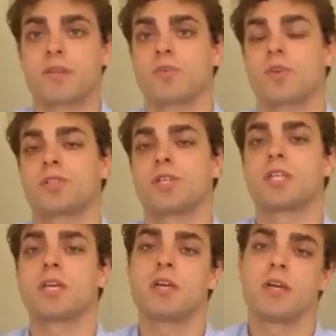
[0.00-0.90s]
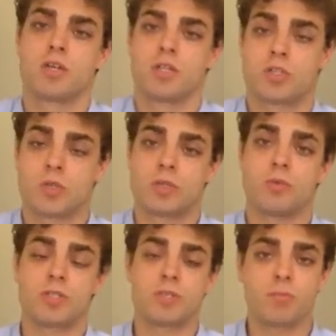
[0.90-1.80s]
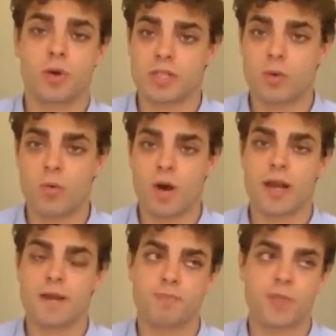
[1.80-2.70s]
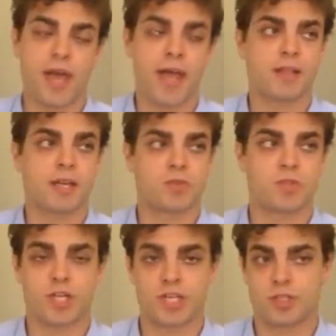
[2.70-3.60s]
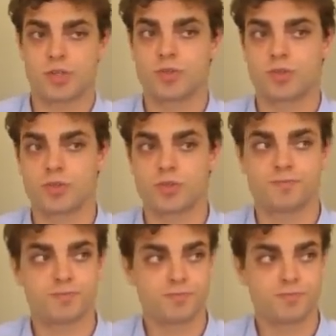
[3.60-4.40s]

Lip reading: in New York City. So the most important one, and I suggest you to